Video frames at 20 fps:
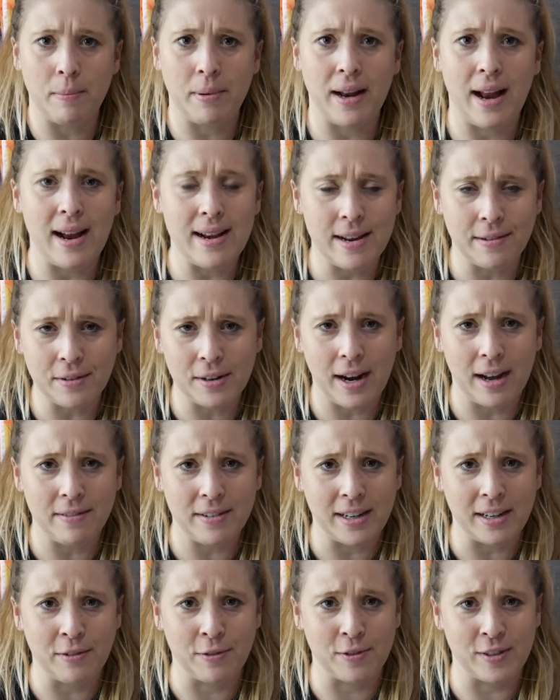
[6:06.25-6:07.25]
but I never have
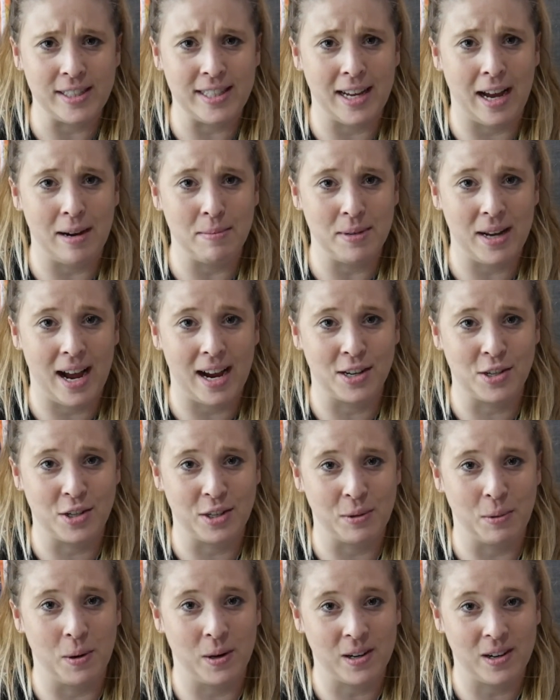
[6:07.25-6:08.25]
any free time to
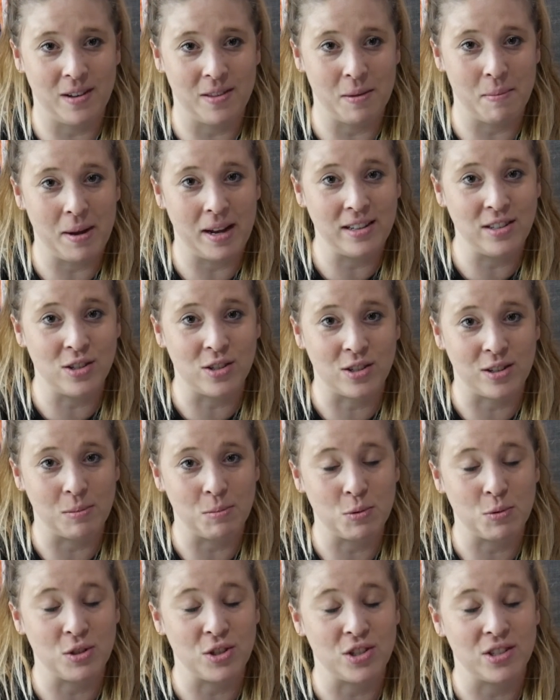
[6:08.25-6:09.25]
actually work on the
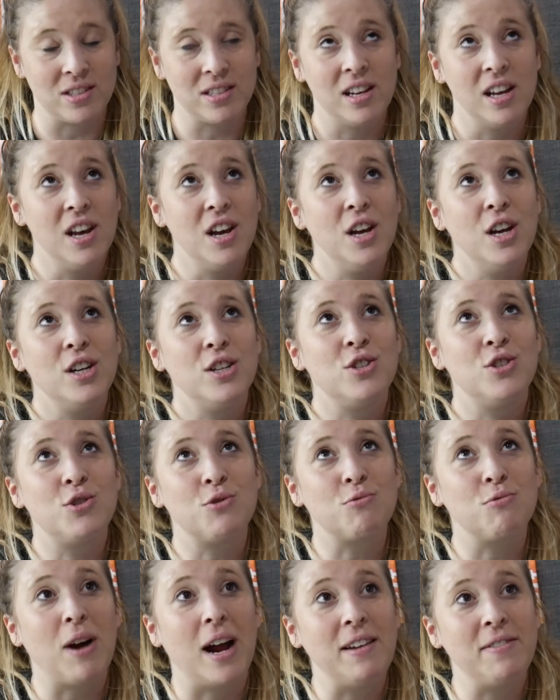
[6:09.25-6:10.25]
manuscript, which is
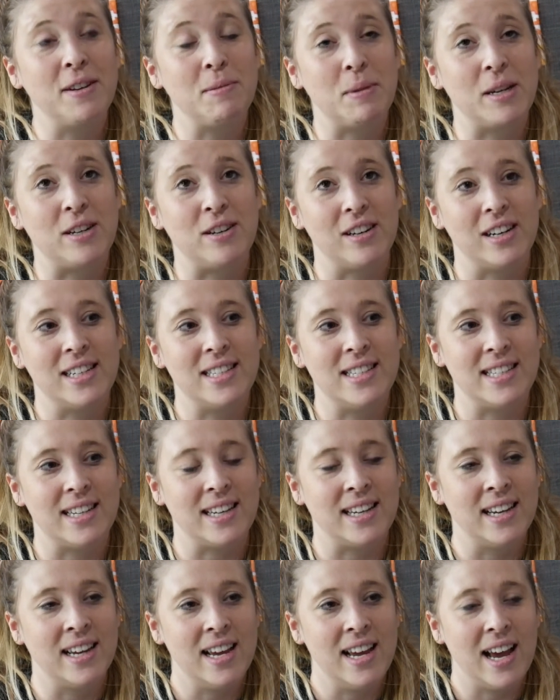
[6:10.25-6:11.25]
driving me
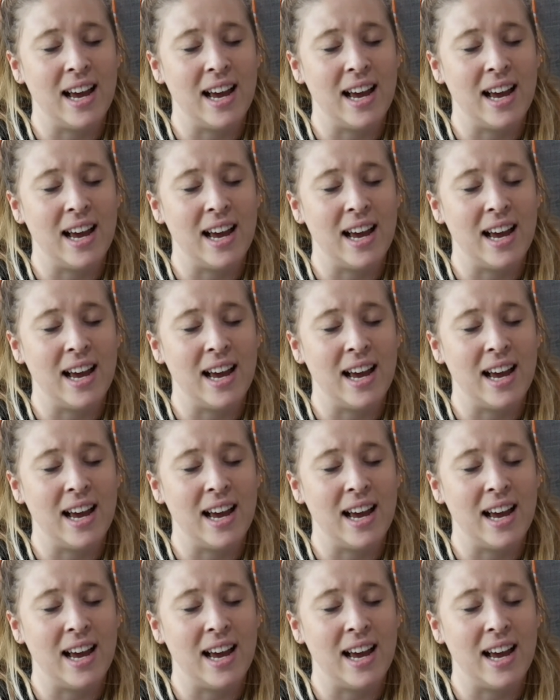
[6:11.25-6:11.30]
crazy.